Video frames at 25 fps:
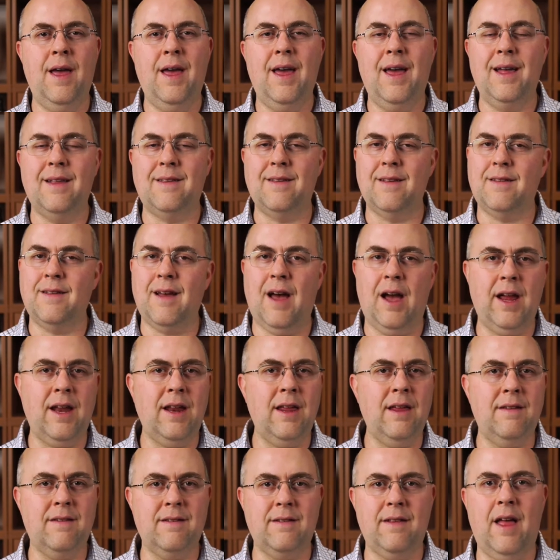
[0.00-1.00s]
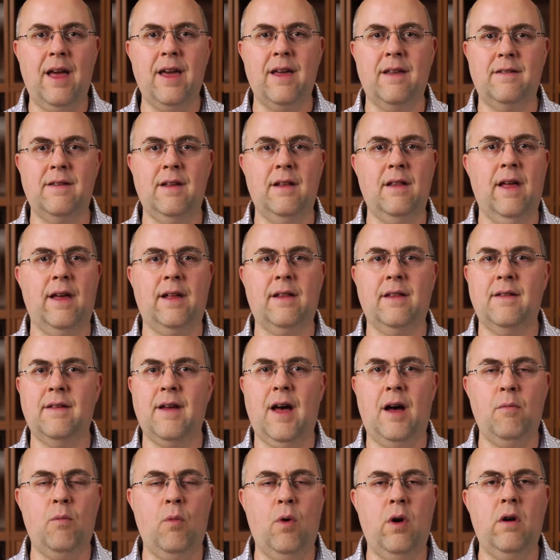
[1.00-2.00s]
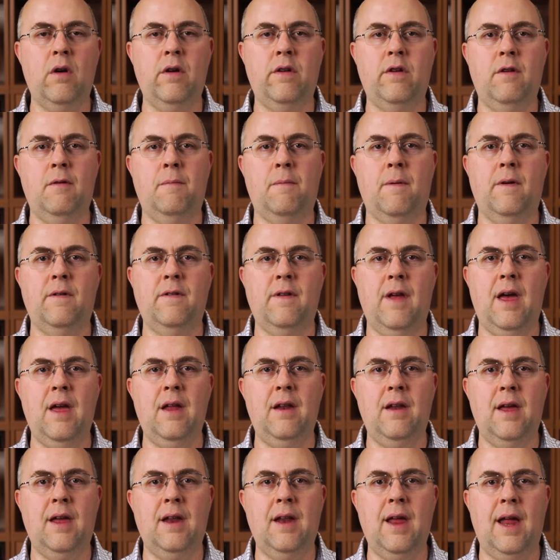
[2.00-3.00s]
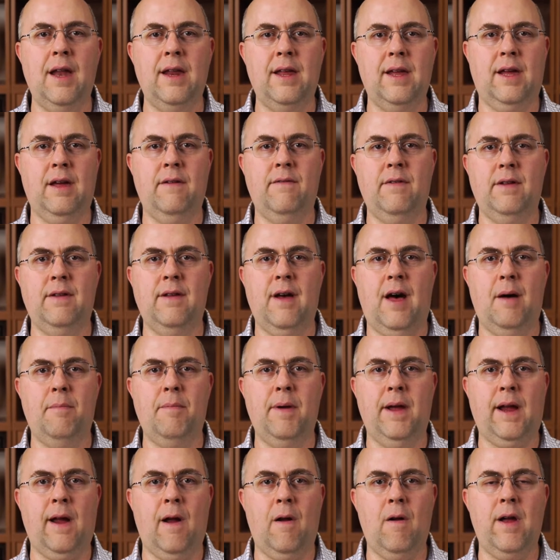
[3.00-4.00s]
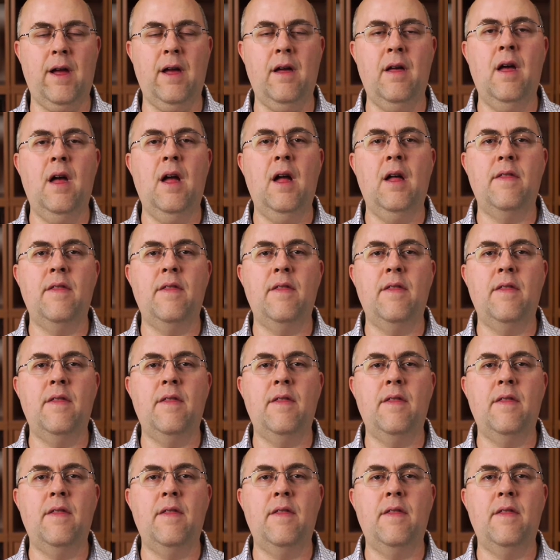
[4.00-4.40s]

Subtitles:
It's a tiny slice at like the top 1 or 2% in any given topic area